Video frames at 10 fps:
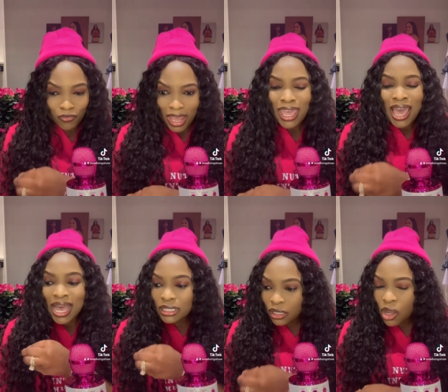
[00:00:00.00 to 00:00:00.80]
find,
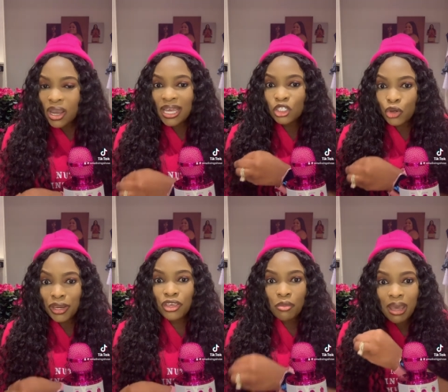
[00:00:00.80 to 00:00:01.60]
as long as you're
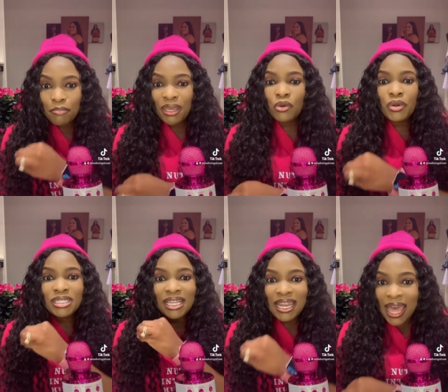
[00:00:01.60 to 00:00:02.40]
a human being who is
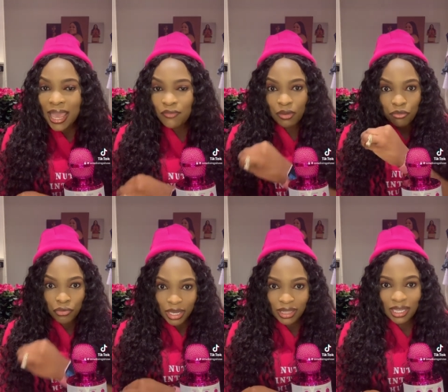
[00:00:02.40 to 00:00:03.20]
alive and
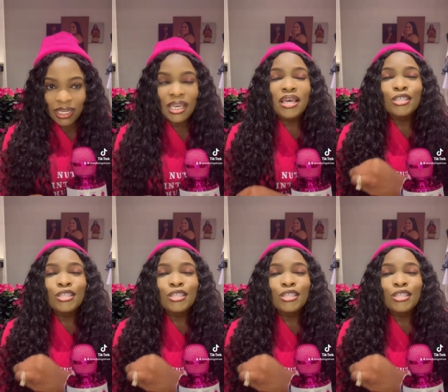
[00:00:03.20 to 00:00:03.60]
breathing,